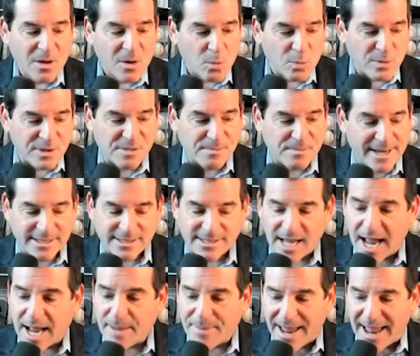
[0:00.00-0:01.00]
We spent
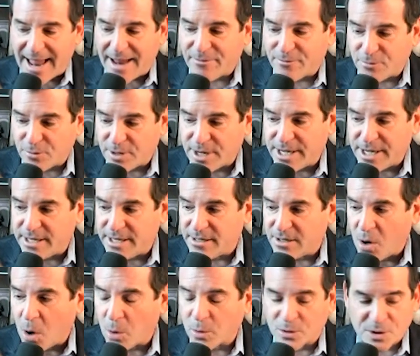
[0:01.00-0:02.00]
time every
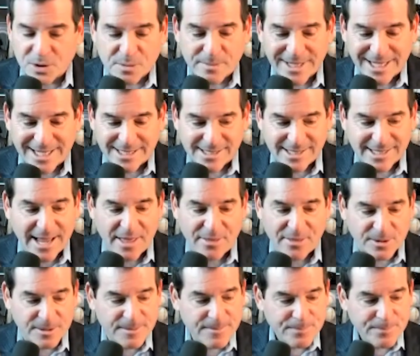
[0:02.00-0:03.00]
owner's meeting
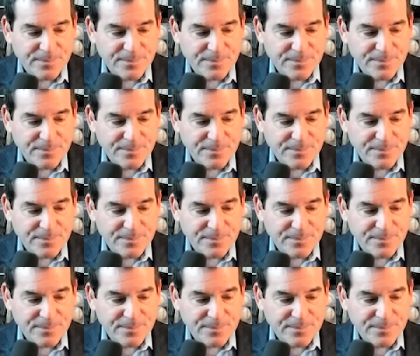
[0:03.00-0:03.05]
together.